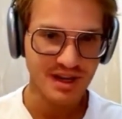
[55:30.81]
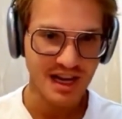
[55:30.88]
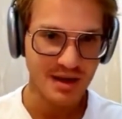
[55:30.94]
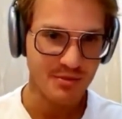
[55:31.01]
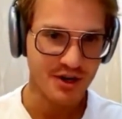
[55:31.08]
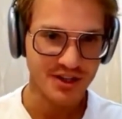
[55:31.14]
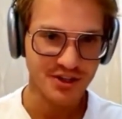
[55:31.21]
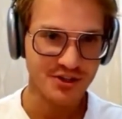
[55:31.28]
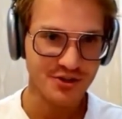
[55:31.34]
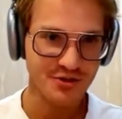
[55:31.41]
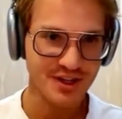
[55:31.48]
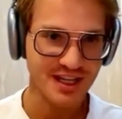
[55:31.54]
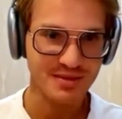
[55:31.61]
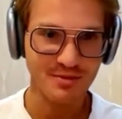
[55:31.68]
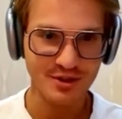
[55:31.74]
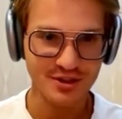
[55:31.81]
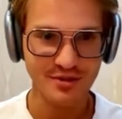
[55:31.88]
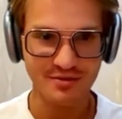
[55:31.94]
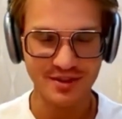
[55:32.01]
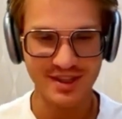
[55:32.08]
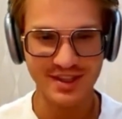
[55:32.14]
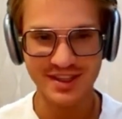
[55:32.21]
I'm pretty sure that
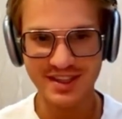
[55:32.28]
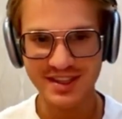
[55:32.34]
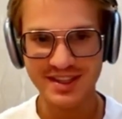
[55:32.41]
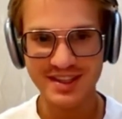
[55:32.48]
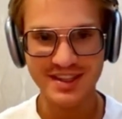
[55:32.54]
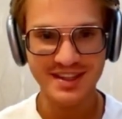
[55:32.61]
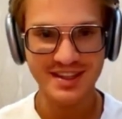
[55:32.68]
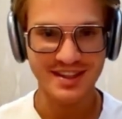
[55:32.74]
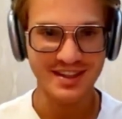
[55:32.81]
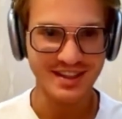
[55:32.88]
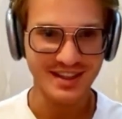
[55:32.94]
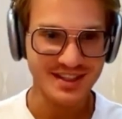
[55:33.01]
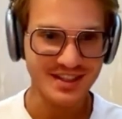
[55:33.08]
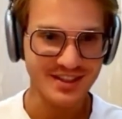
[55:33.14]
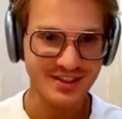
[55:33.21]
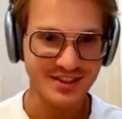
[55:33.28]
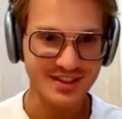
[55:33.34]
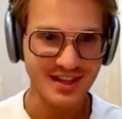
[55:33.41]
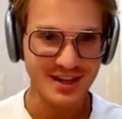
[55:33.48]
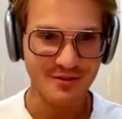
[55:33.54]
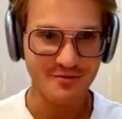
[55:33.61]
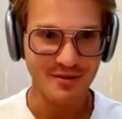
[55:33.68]
most of the
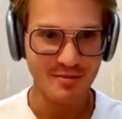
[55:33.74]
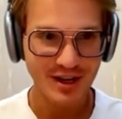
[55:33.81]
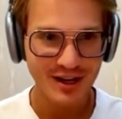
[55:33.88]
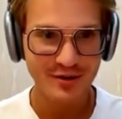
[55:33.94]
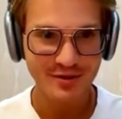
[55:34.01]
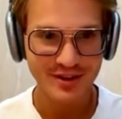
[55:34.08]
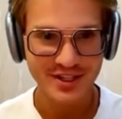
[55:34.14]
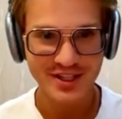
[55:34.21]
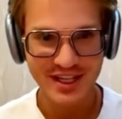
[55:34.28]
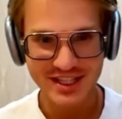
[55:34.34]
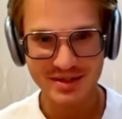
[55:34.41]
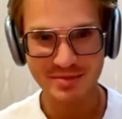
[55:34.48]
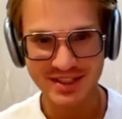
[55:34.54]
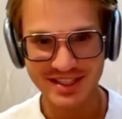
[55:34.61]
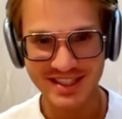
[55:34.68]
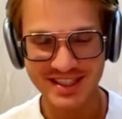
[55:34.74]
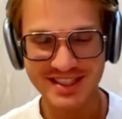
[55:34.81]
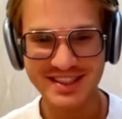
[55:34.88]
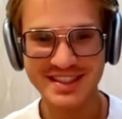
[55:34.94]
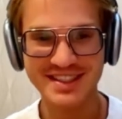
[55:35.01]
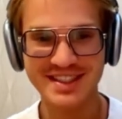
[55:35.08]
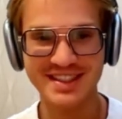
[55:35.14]
listeners are familiar with
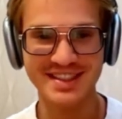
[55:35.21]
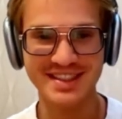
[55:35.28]
ChatGPT